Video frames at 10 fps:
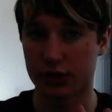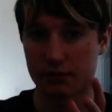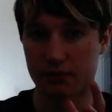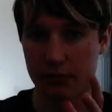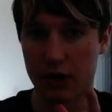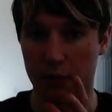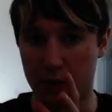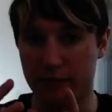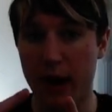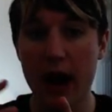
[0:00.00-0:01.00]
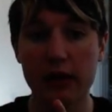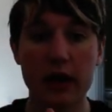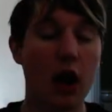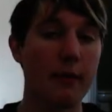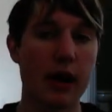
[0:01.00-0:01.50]
you know, but if my lane
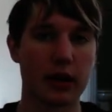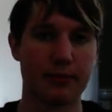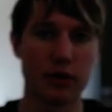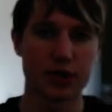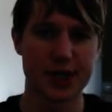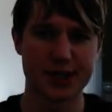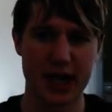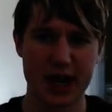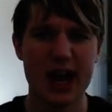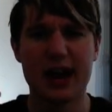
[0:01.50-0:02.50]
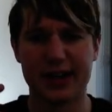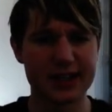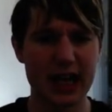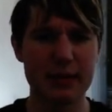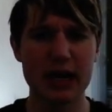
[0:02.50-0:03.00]
automatically pushes, then doesn't that
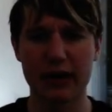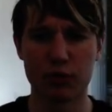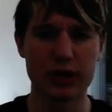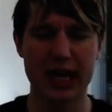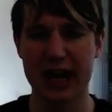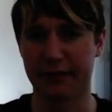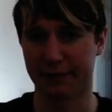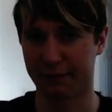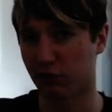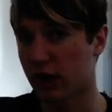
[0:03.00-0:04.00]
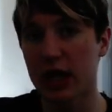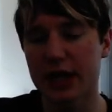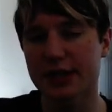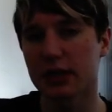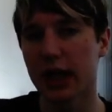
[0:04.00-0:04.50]
mean I really can't freeze a
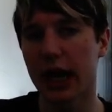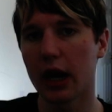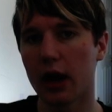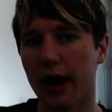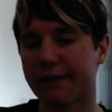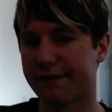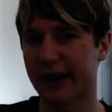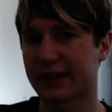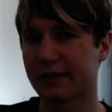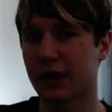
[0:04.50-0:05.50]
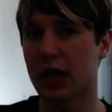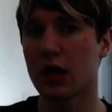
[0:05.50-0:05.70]
lane effectively?